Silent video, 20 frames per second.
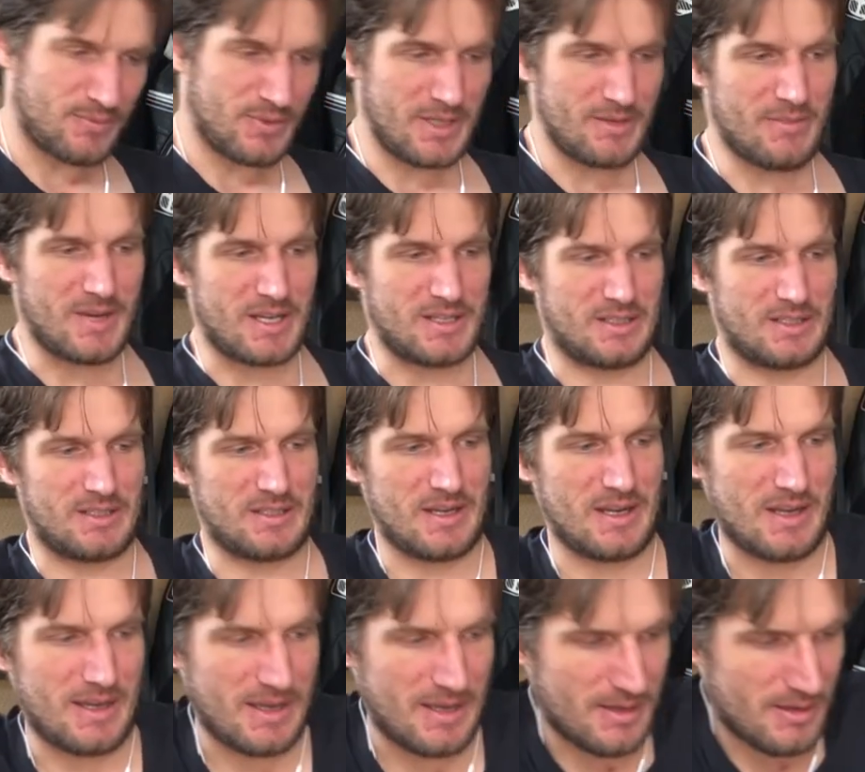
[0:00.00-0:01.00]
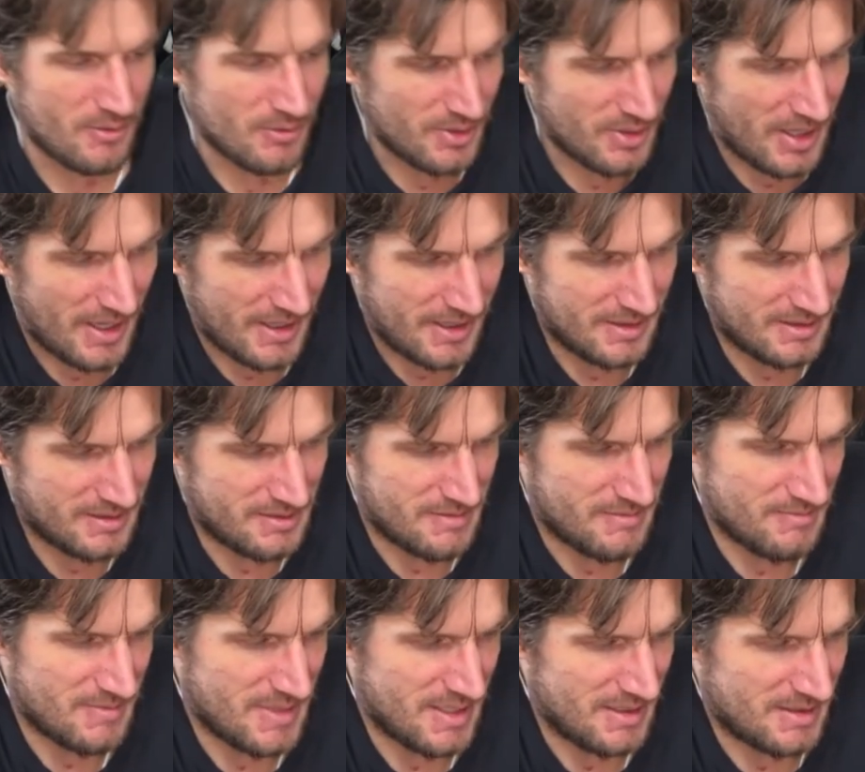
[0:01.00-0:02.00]
pretty much all that I
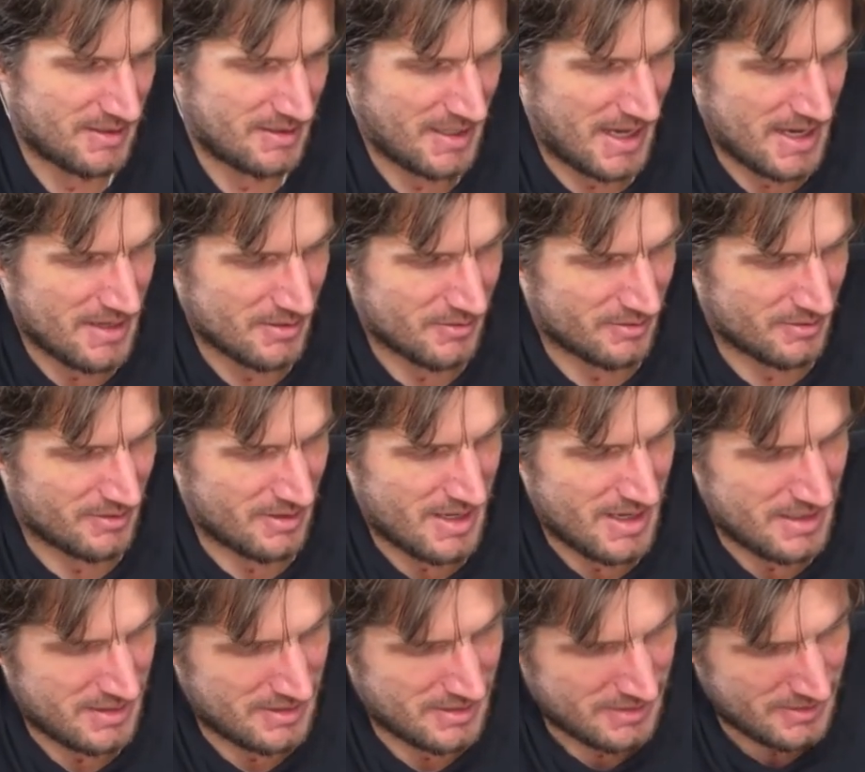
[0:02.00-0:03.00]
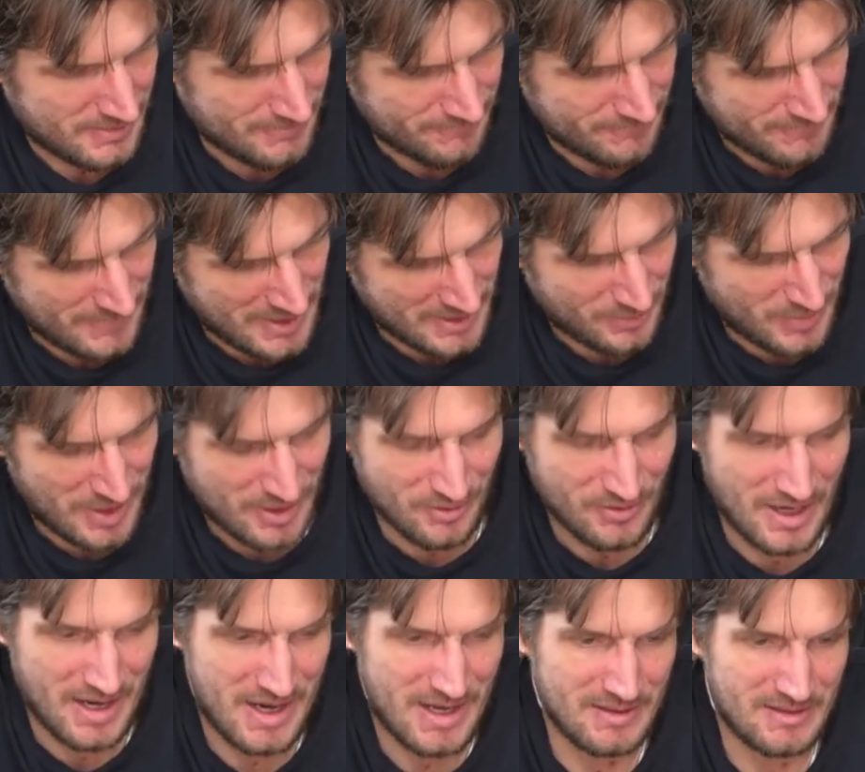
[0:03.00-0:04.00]
can state on that. It's been a
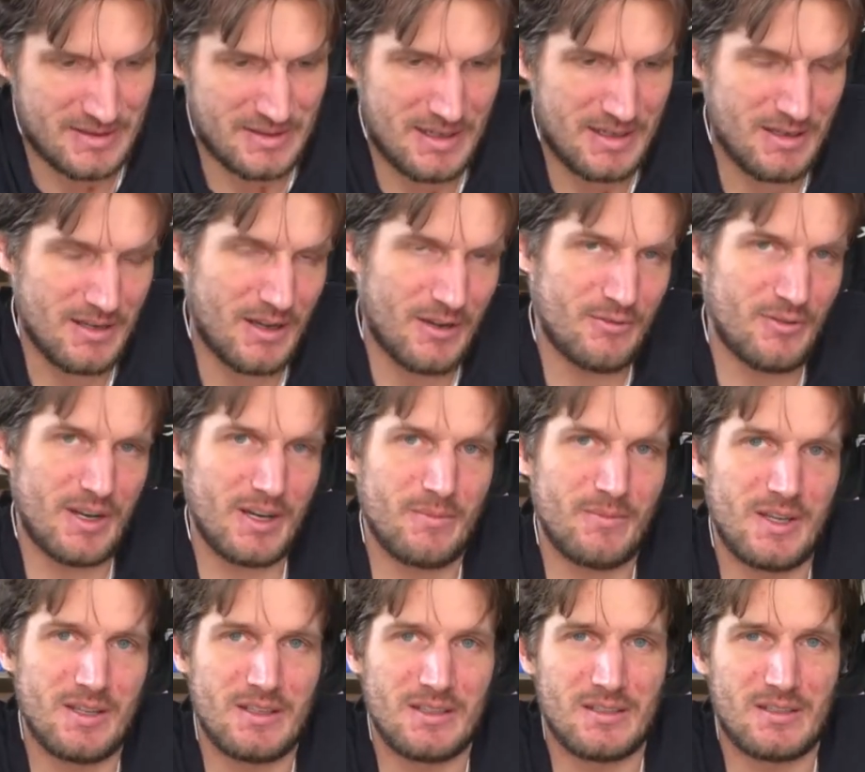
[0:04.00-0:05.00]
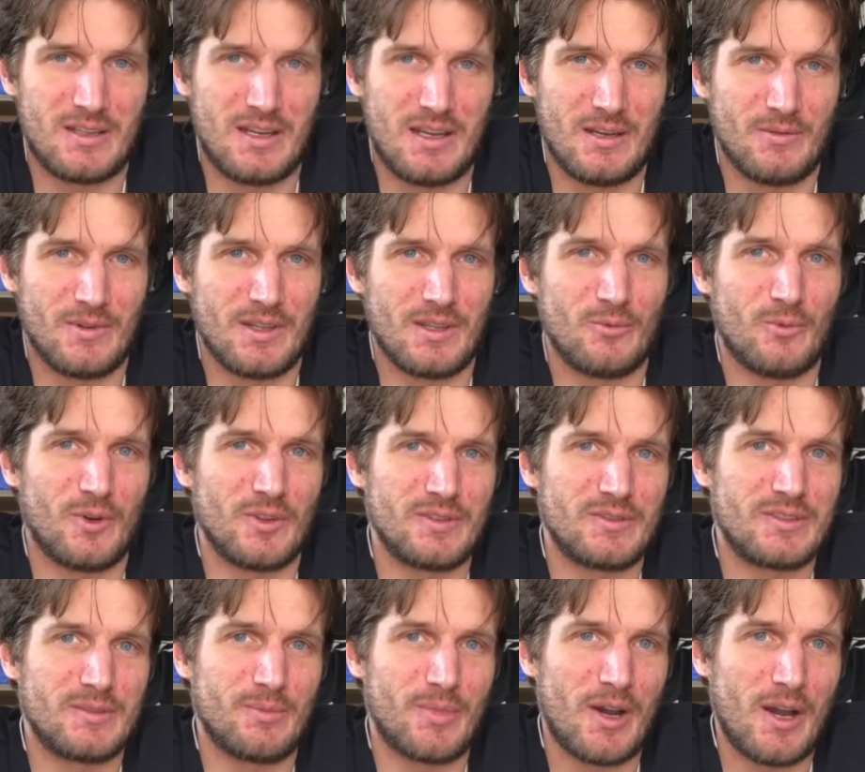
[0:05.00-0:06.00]
great headset. I'd recommend it to anyone that
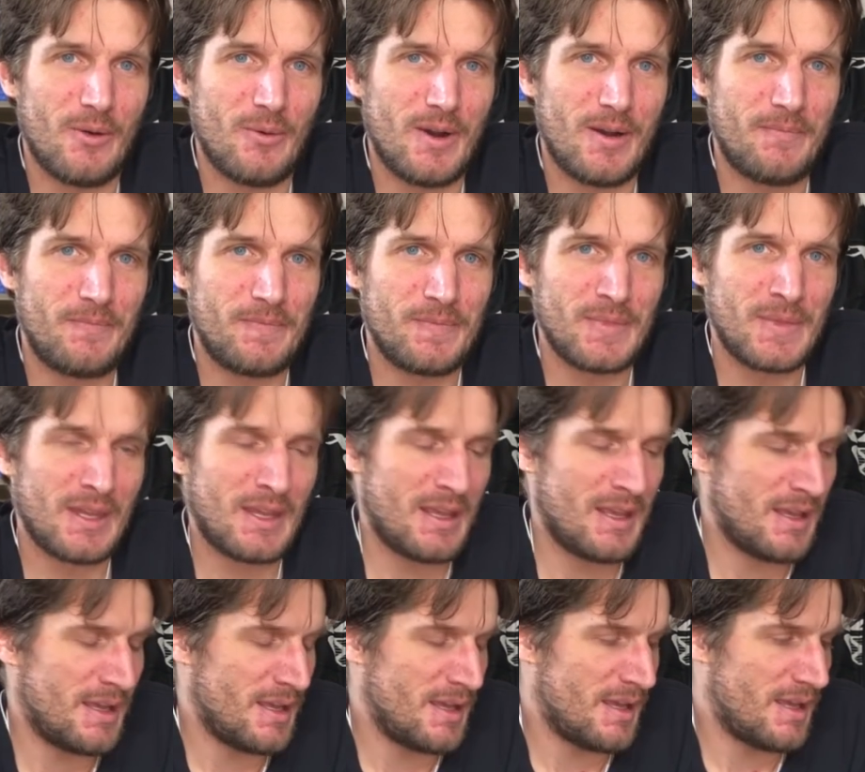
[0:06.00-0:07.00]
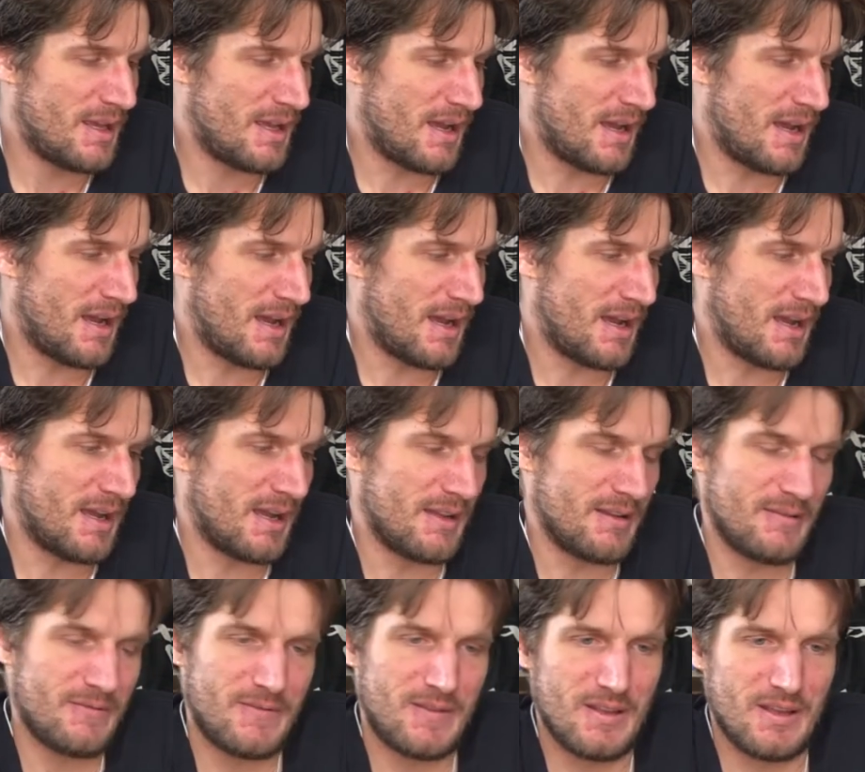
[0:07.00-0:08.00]
wants to buy one.
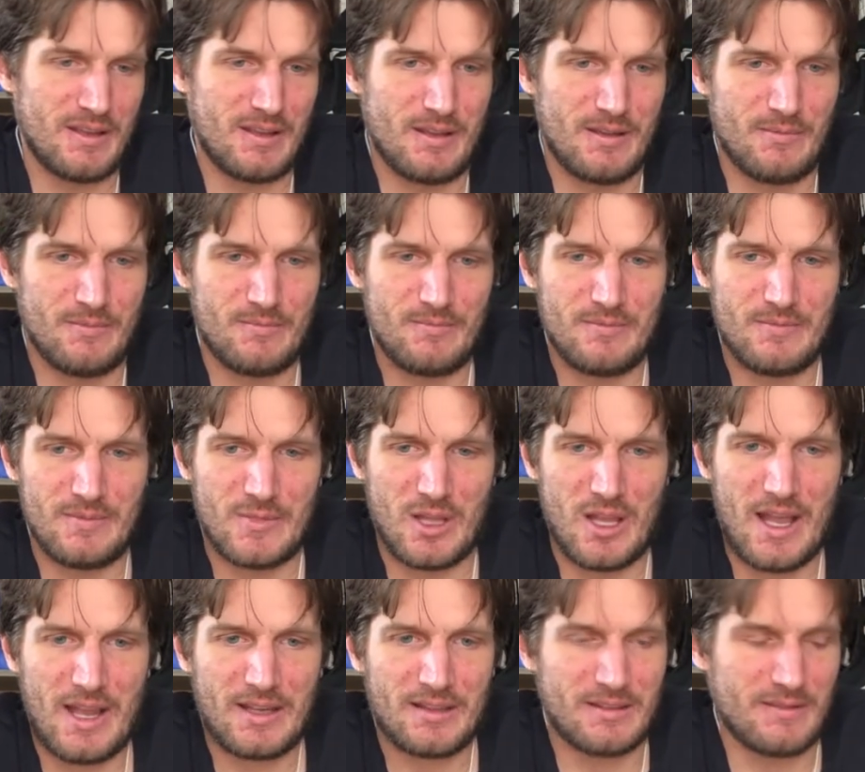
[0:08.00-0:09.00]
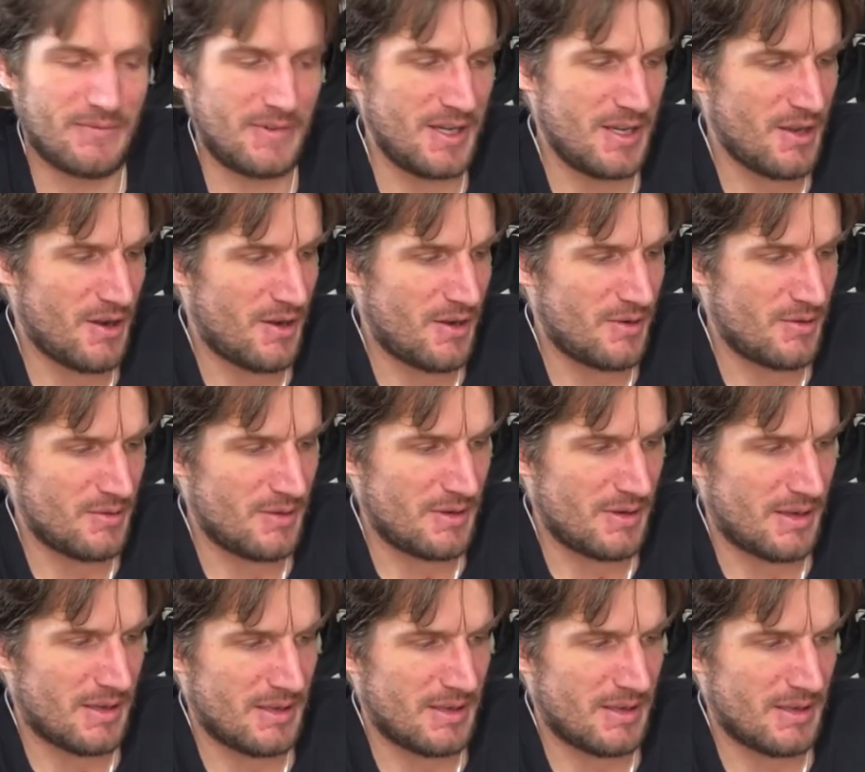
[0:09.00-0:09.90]
If you like the video,